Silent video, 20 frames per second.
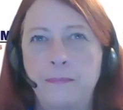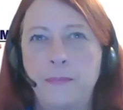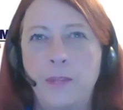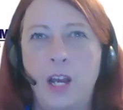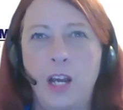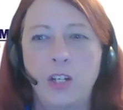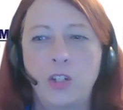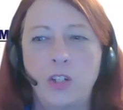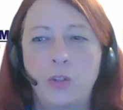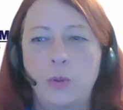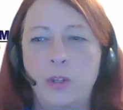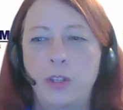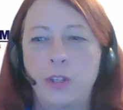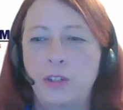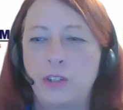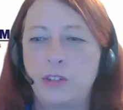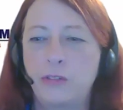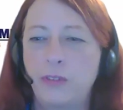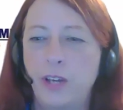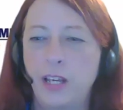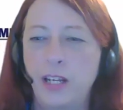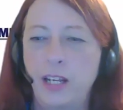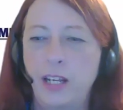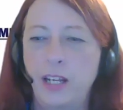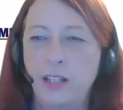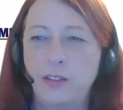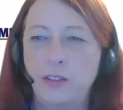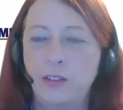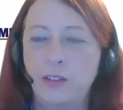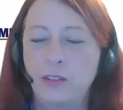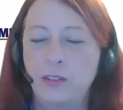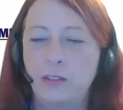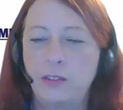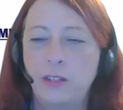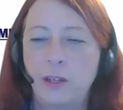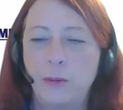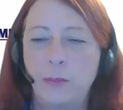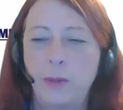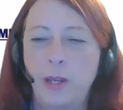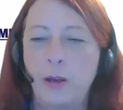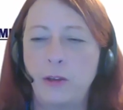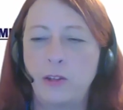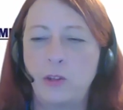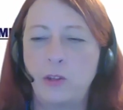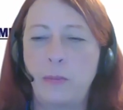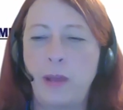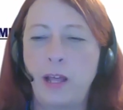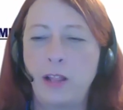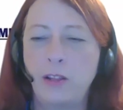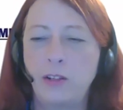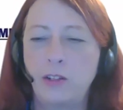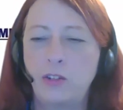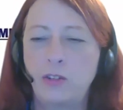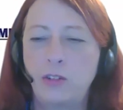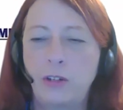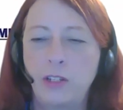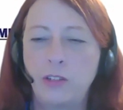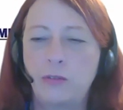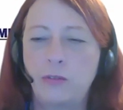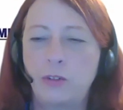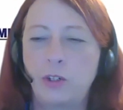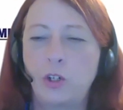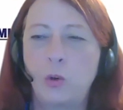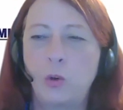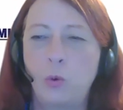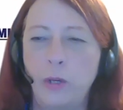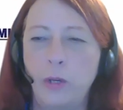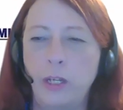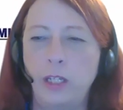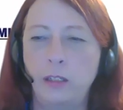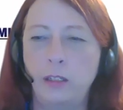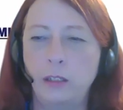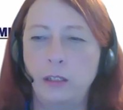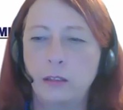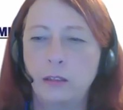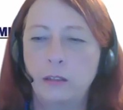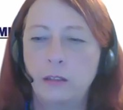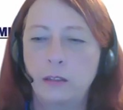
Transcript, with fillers: gosh whether it's finances i mean i was a balance transfer queen